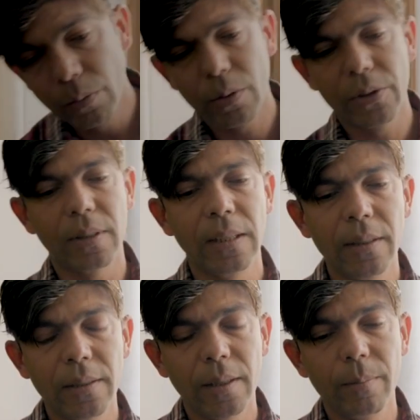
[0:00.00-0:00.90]
it was
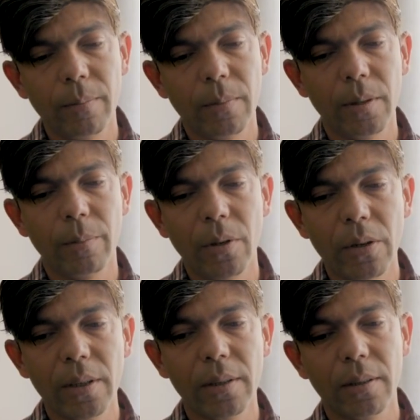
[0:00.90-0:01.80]
daytime in the
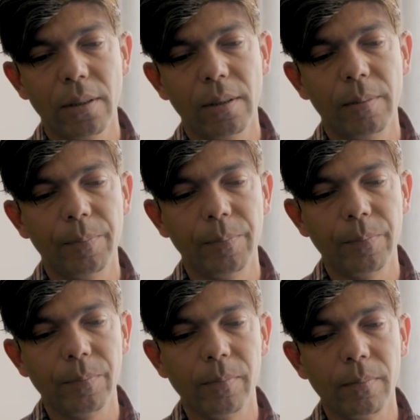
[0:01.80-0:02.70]
morning.
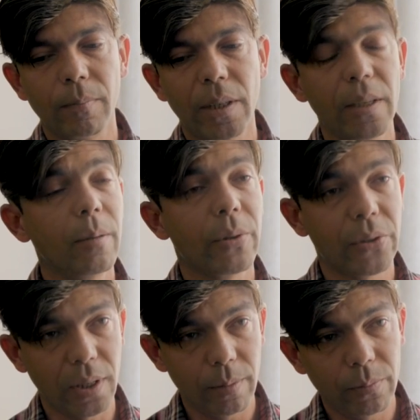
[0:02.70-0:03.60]
My
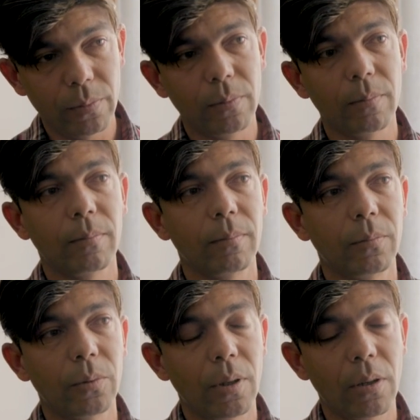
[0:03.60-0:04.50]
neighbors came
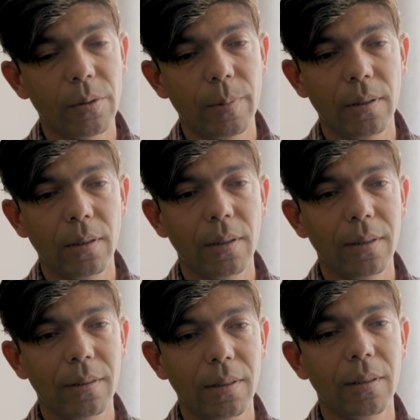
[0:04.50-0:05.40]
to hospital
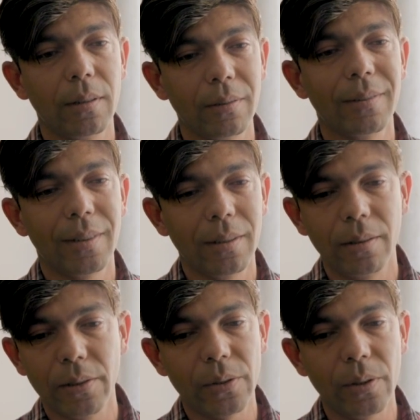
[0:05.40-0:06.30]
and they
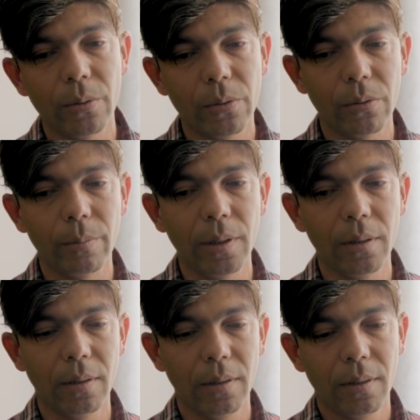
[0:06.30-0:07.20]
said this news to
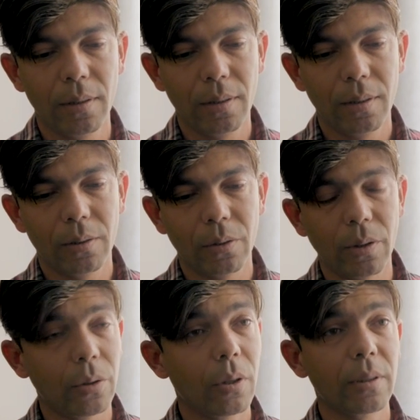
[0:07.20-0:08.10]
me. So
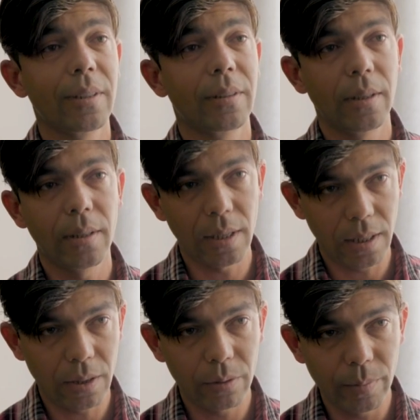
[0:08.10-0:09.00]
the doctors didn't
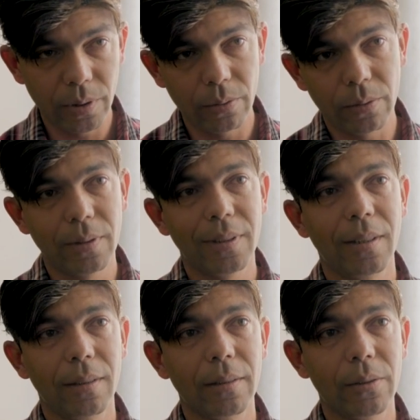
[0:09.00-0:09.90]
allow me to
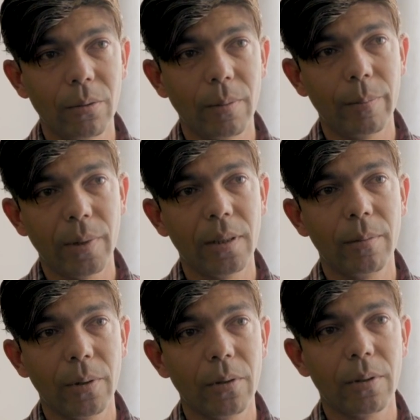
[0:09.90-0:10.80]
tell this to my
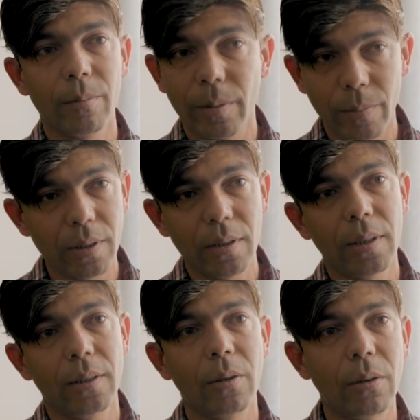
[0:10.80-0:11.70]
mother because my mother
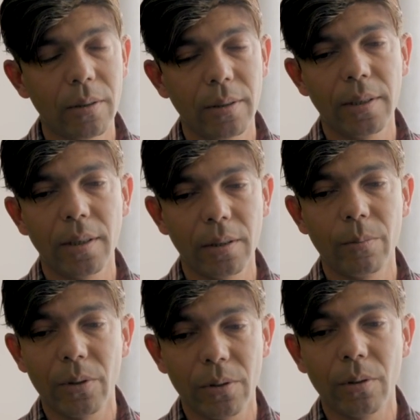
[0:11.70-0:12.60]
had a heart attack.
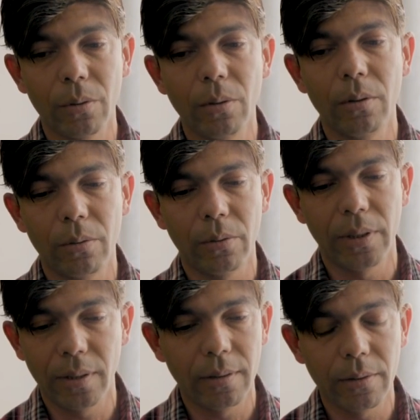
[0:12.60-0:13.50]
It was not good to
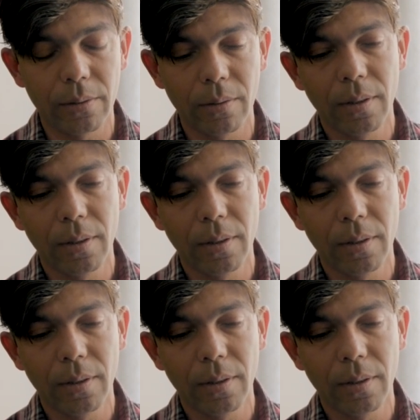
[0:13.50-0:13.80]
say this,